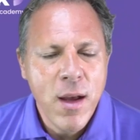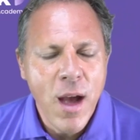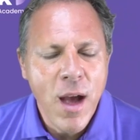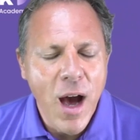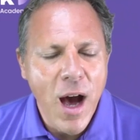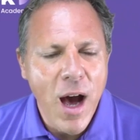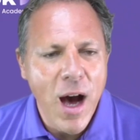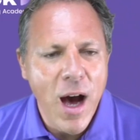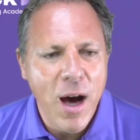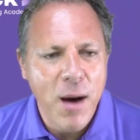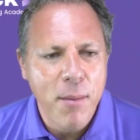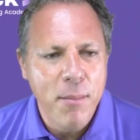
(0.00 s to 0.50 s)

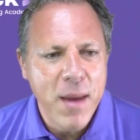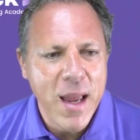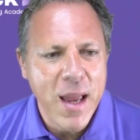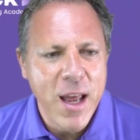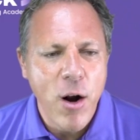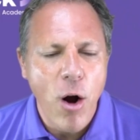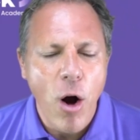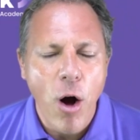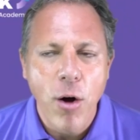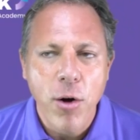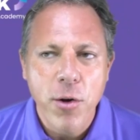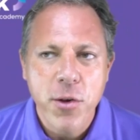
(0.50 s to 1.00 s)
Um, it
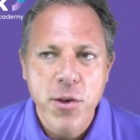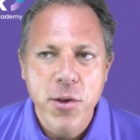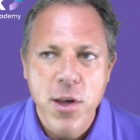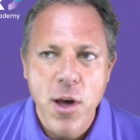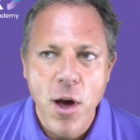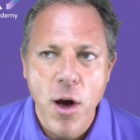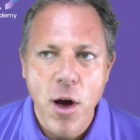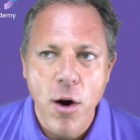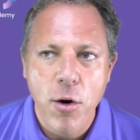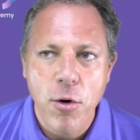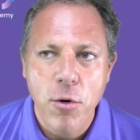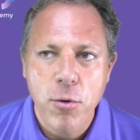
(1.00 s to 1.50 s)

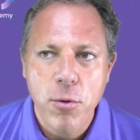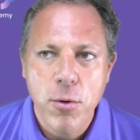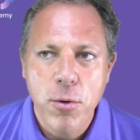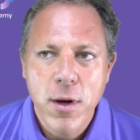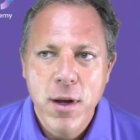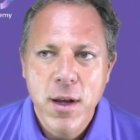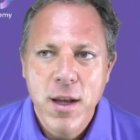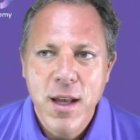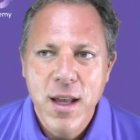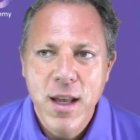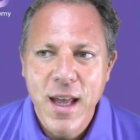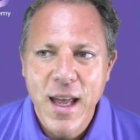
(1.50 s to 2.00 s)
also
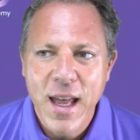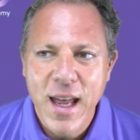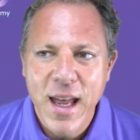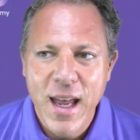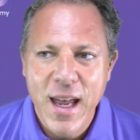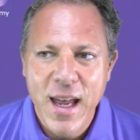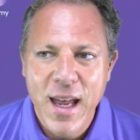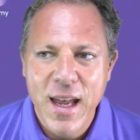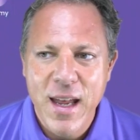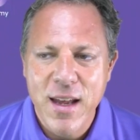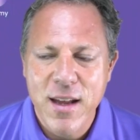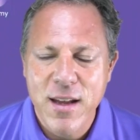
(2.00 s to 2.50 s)

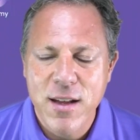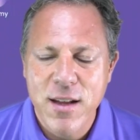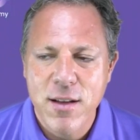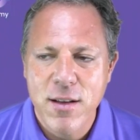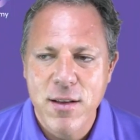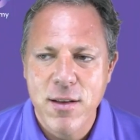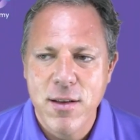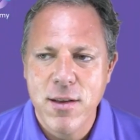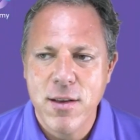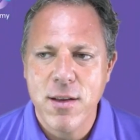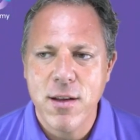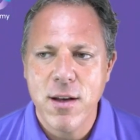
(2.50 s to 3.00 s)

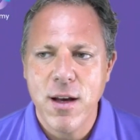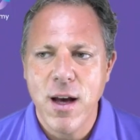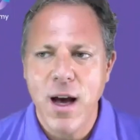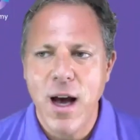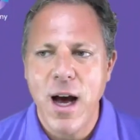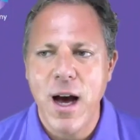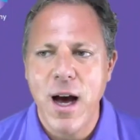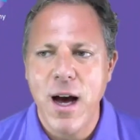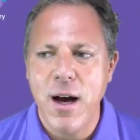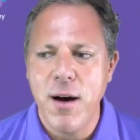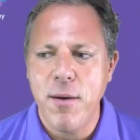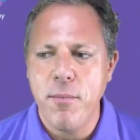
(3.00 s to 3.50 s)
is
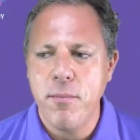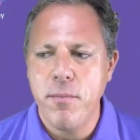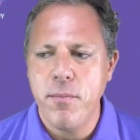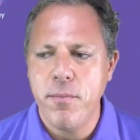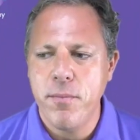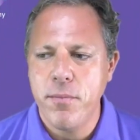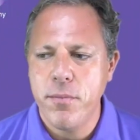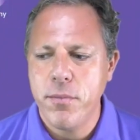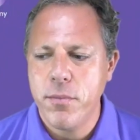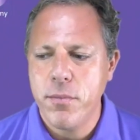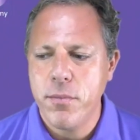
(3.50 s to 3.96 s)
um,